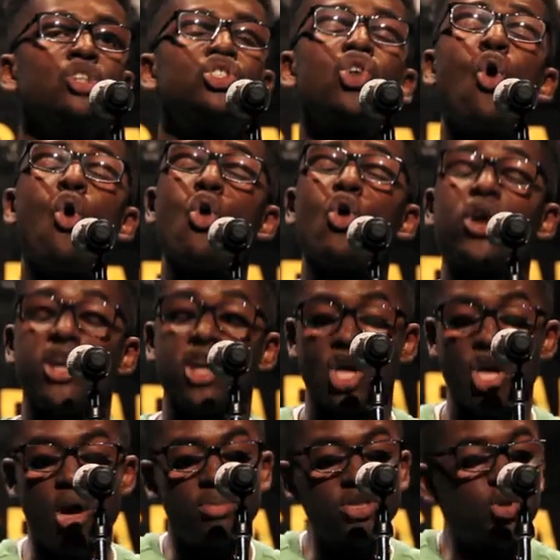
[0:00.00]

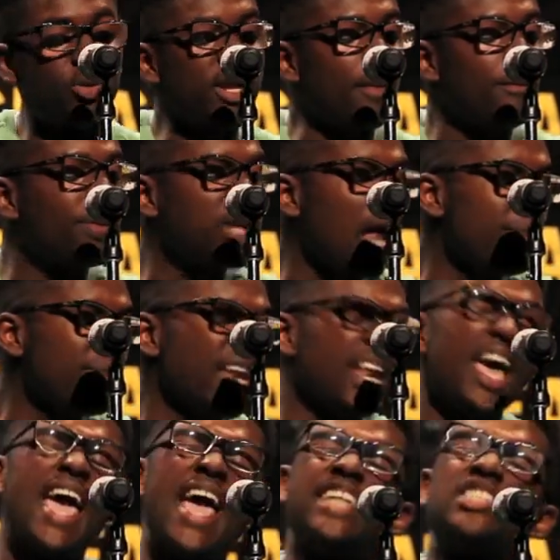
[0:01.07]
Torn between a plummet
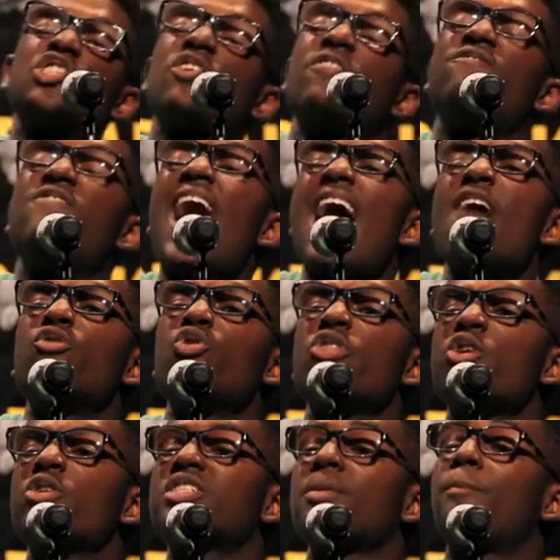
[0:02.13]
and survival,
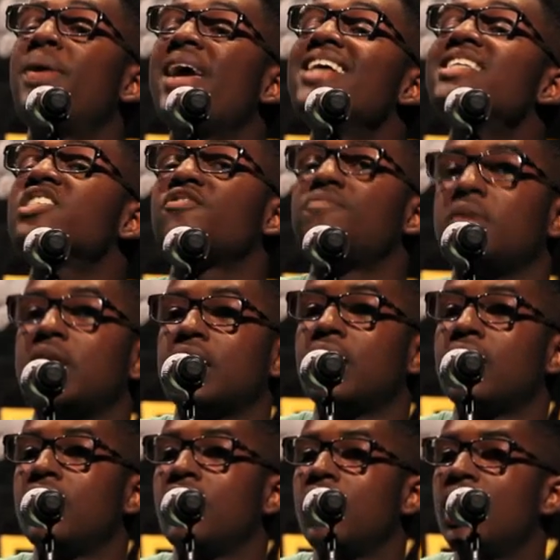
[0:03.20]
there is a piece of
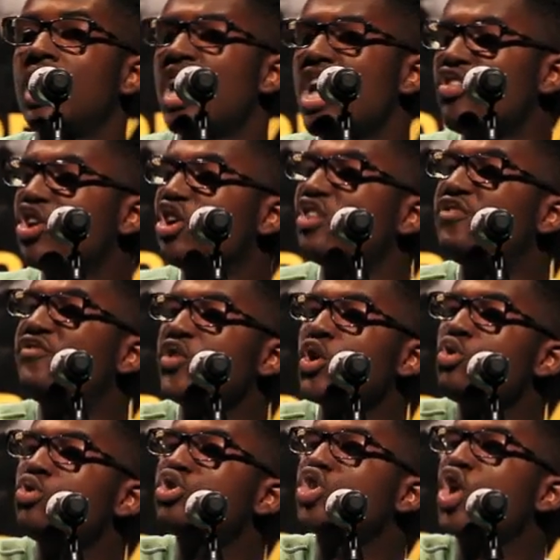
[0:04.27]
me. In the
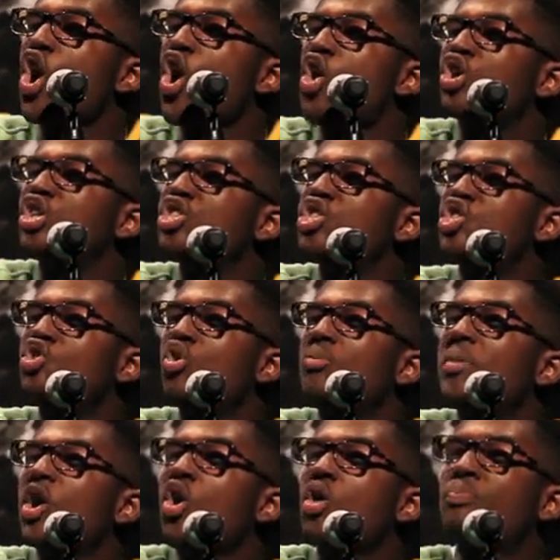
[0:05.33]
confused girl
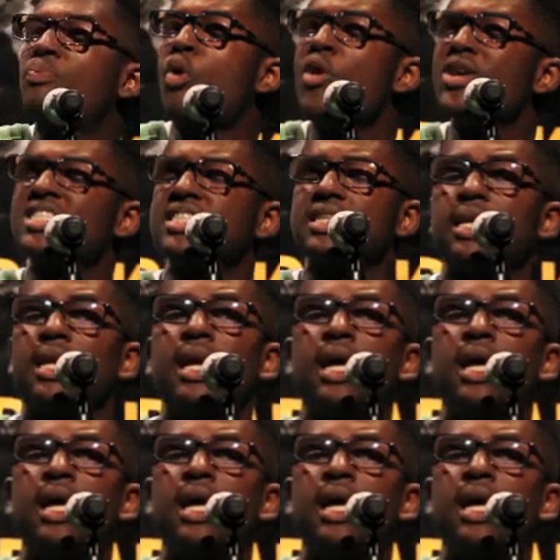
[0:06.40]
consuming her poison.